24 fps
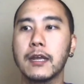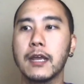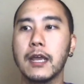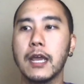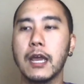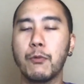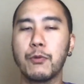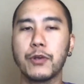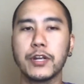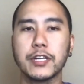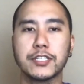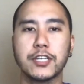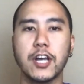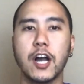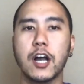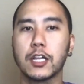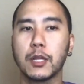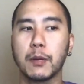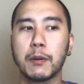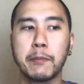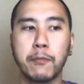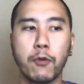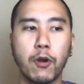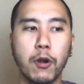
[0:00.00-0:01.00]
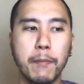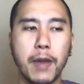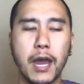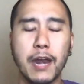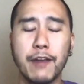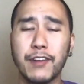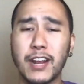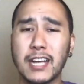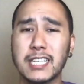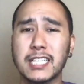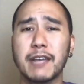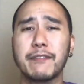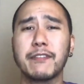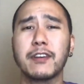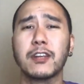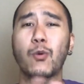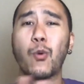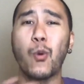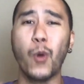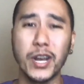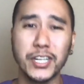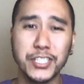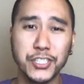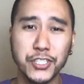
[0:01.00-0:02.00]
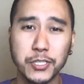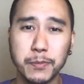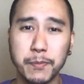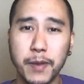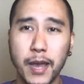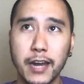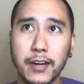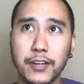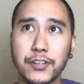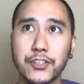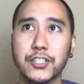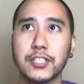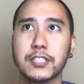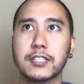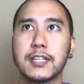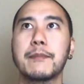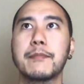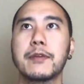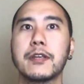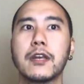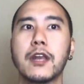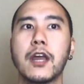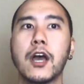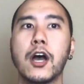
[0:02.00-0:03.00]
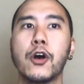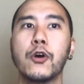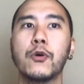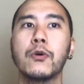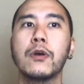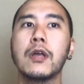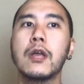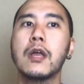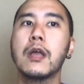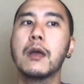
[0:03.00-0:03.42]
And we can talk a little bit more about it. If you guys have any questions about it, just let me know.